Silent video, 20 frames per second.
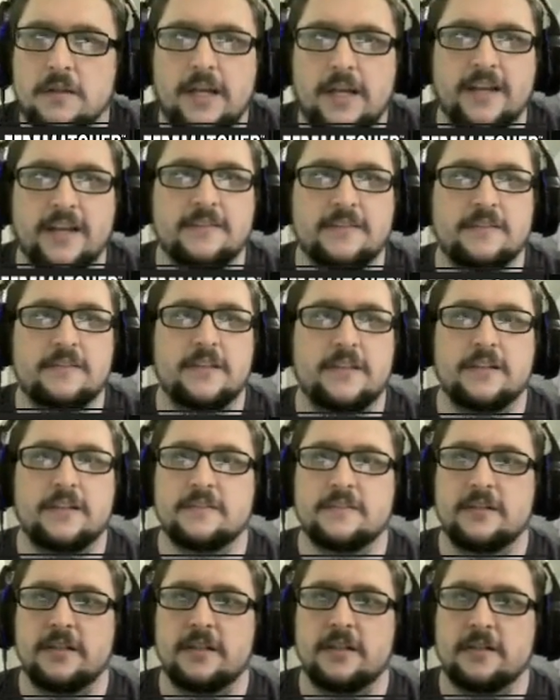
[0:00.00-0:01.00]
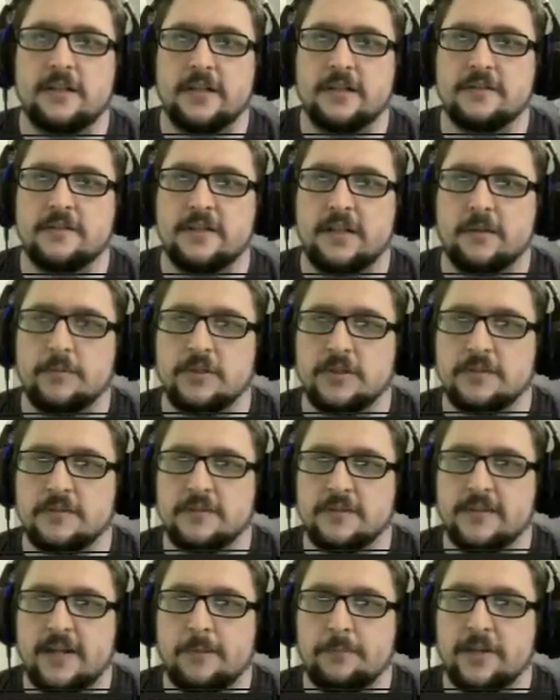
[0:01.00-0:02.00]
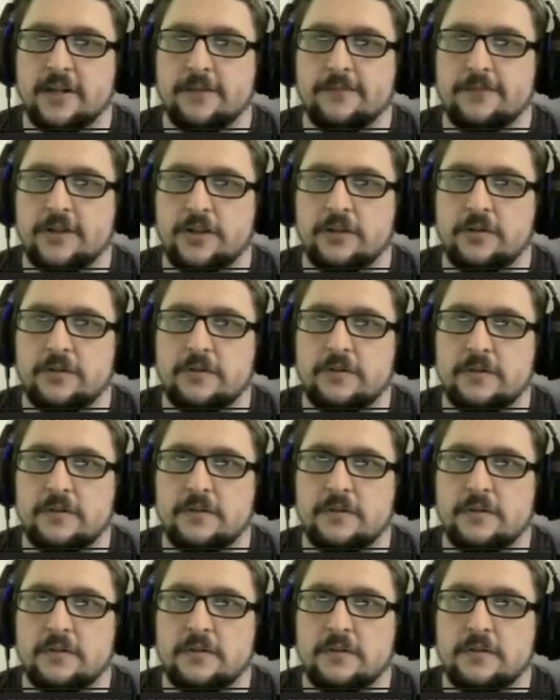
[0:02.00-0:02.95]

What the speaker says: Yes, there's the images. Is that better for you?